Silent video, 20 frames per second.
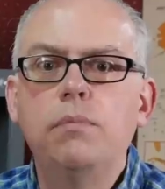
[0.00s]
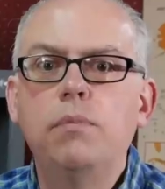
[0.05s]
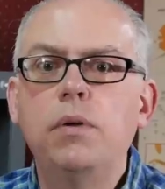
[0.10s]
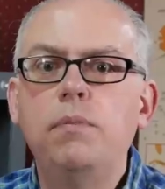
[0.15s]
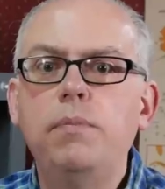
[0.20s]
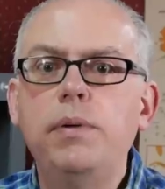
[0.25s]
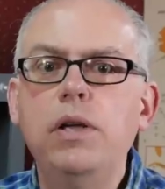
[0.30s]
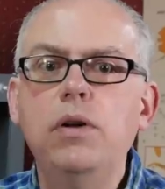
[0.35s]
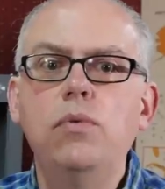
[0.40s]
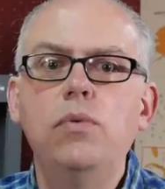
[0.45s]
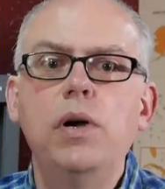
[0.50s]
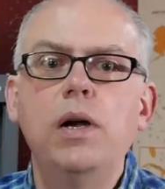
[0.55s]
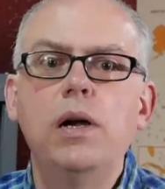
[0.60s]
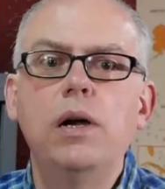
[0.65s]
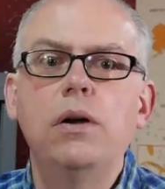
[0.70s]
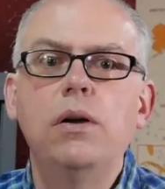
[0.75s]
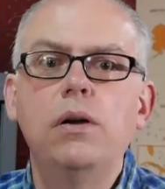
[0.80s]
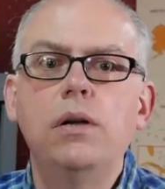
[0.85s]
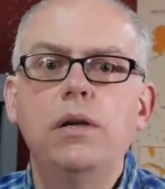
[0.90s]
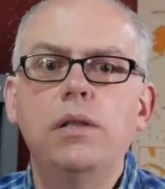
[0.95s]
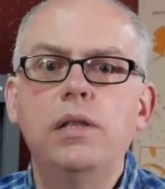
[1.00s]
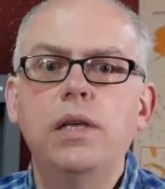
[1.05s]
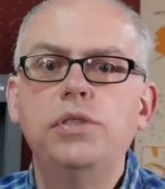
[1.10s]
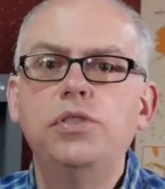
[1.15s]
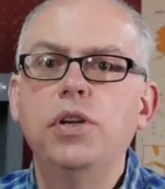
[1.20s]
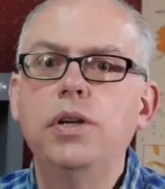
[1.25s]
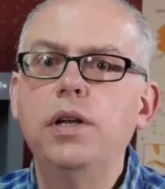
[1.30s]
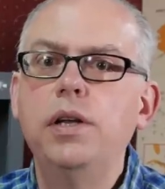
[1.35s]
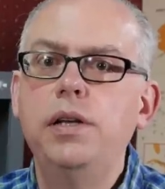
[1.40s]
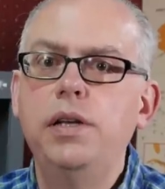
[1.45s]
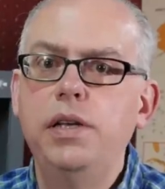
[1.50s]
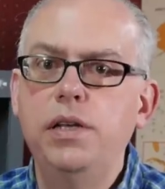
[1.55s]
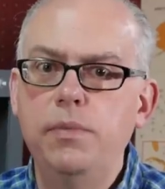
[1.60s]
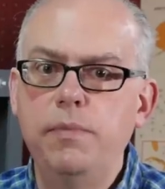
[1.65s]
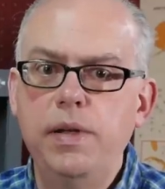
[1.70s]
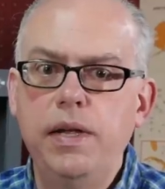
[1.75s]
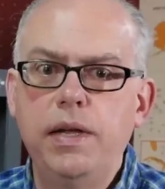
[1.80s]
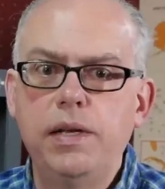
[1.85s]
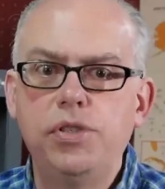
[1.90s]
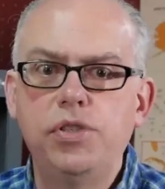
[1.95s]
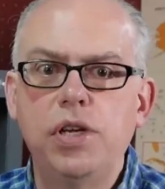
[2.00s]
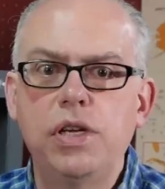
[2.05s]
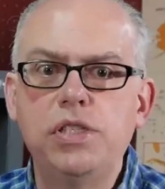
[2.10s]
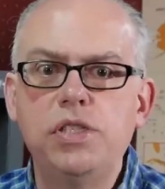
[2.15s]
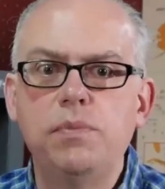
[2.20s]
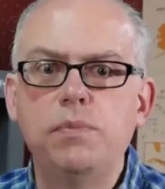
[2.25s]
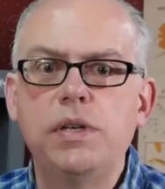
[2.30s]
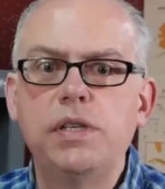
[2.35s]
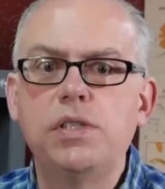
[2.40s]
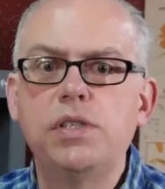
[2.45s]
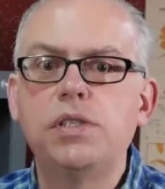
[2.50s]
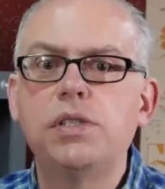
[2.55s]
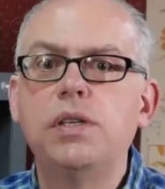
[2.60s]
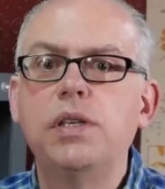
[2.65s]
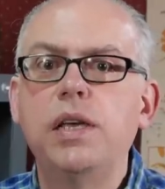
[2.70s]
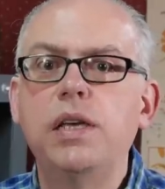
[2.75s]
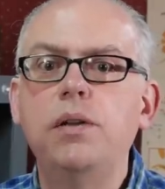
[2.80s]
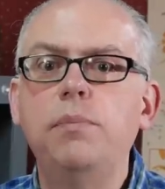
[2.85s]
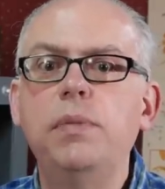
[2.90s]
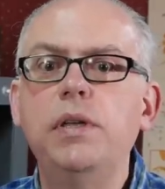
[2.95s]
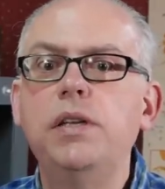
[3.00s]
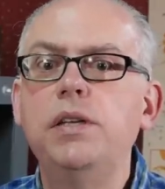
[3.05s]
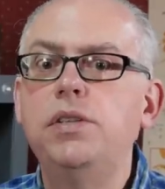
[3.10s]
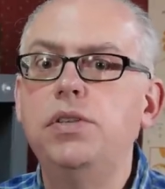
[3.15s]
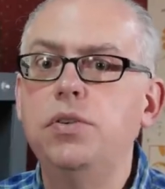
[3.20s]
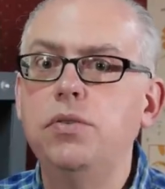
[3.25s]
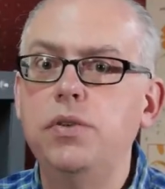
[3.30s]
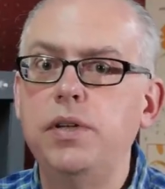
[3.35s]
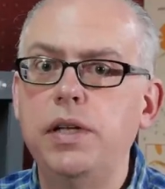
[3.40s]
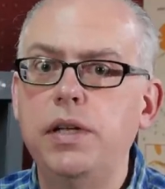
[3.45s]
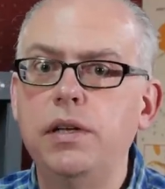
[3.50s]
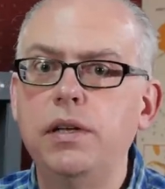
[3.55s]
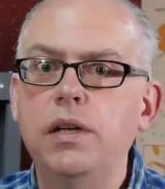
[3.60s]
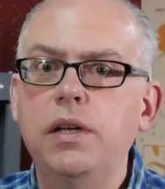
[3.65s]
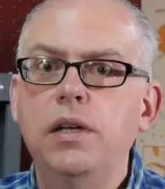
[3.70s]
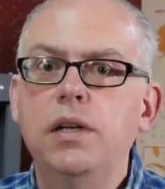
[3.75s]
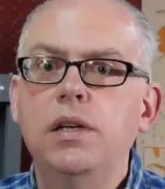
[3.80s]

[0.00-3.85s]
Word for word: but be aware that you're going to need to make adjustments and a bit of tuning